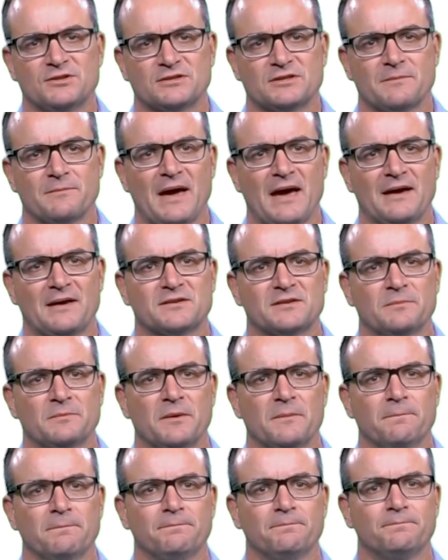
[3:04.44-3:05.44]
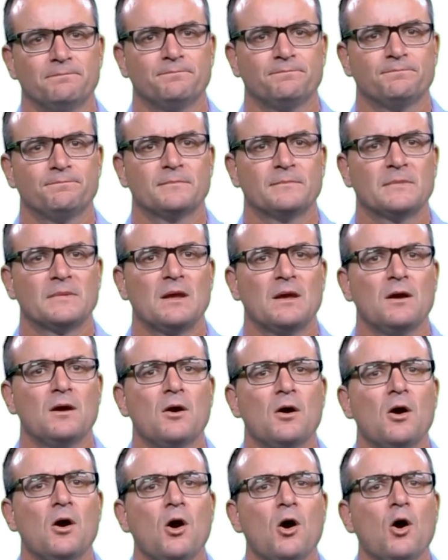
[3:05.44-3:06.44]
a maximum.
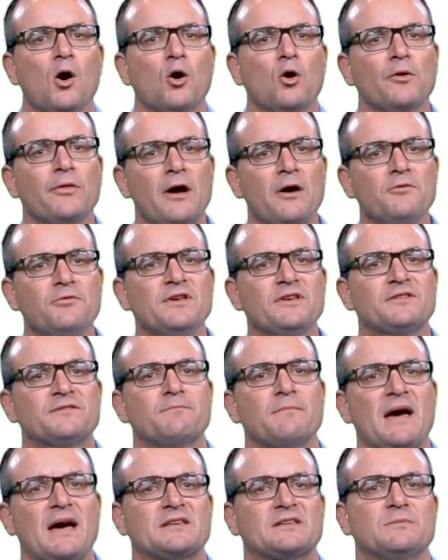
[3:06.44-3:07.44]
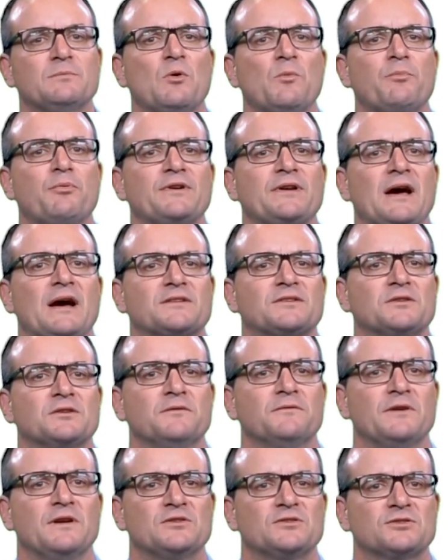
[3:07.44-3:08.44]
Although this maximal production of
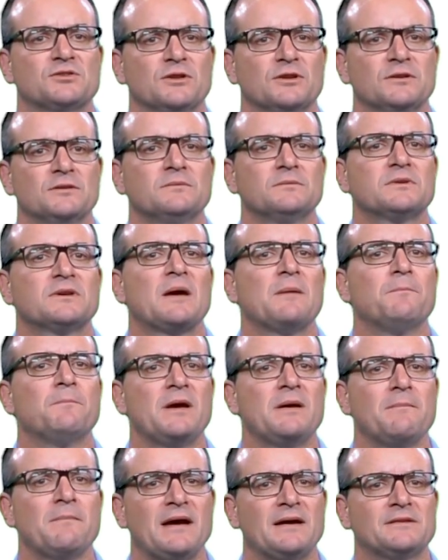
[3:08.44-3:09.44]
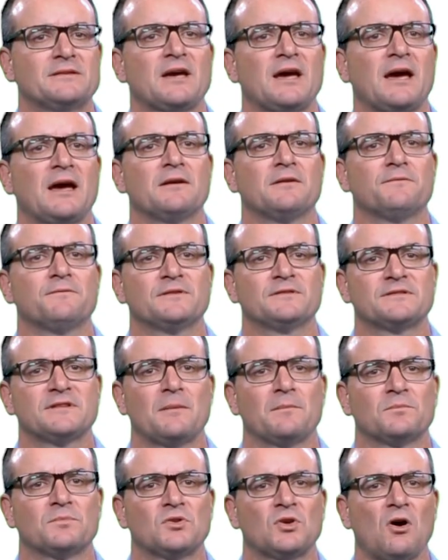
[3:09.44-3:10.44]
insulin can be maintained for
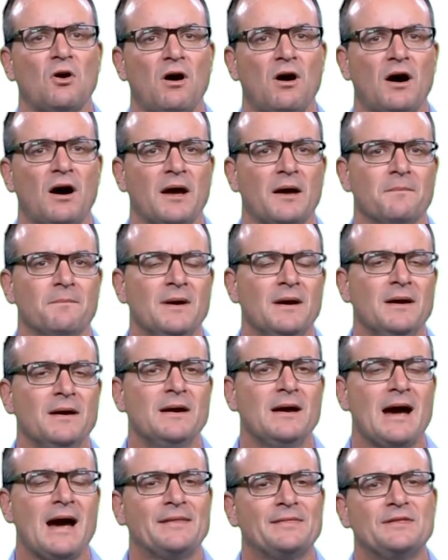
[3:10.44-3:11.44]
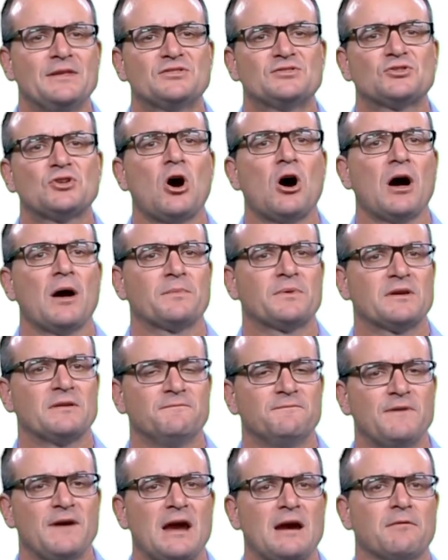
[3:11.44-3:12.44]
some time, and this time can
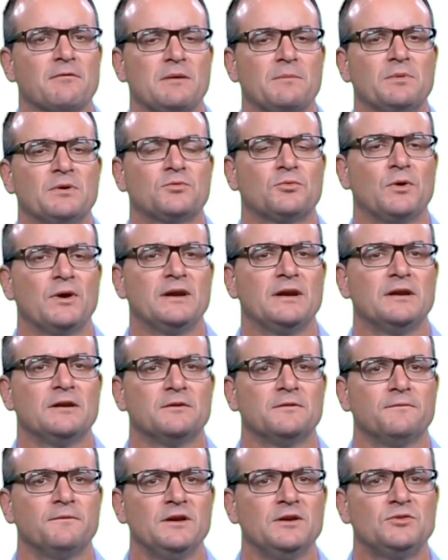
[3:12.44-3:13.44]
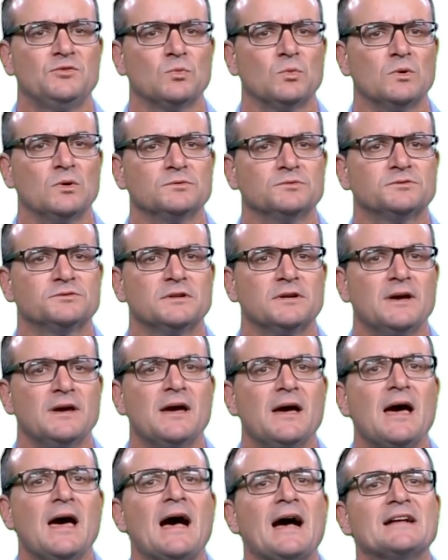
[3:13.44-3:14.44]
vary between individuals,
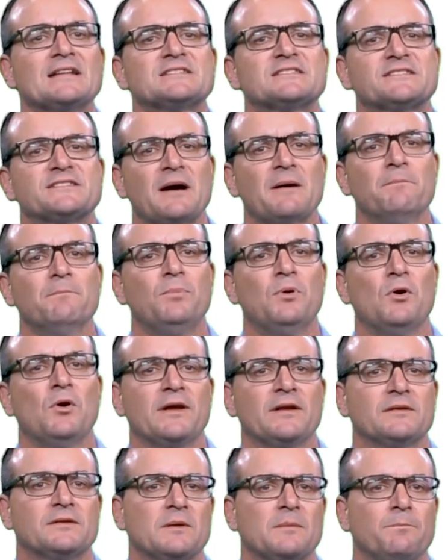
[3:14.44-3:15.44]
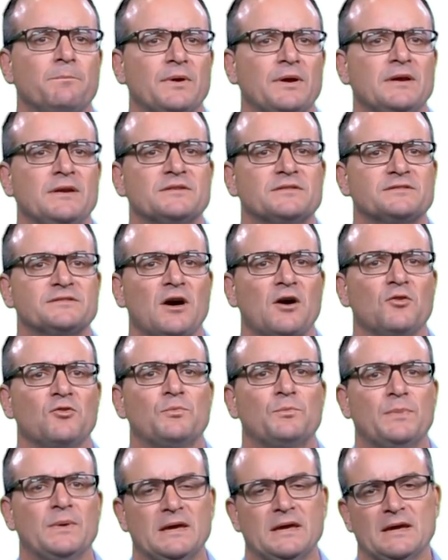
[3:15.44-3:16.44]
at some point the beta cells
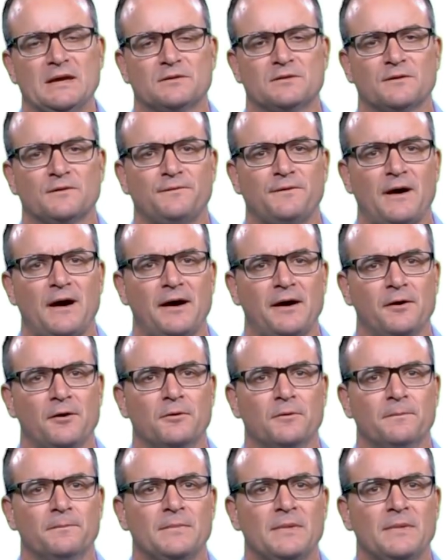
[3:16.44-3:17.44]
begin to fail.